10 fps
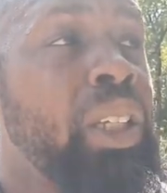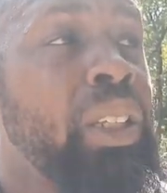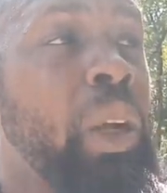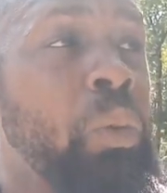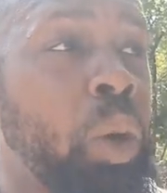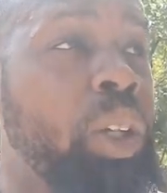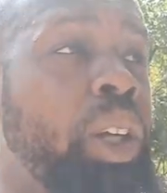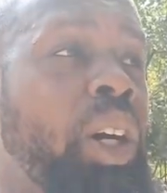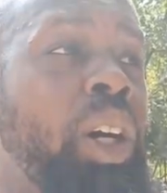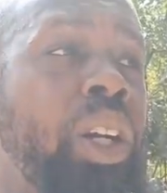They're
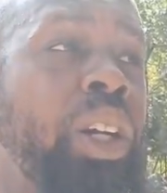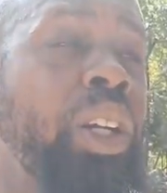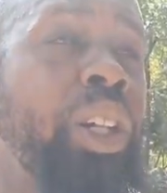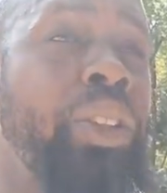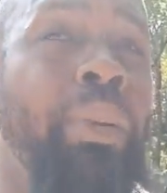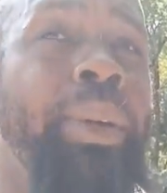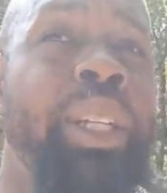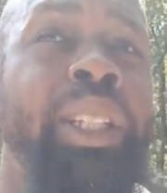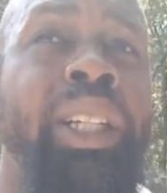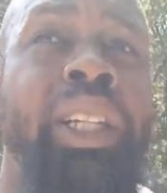working hard, they're
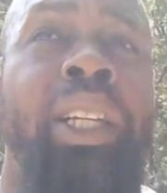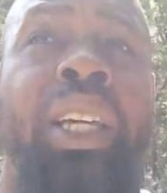building,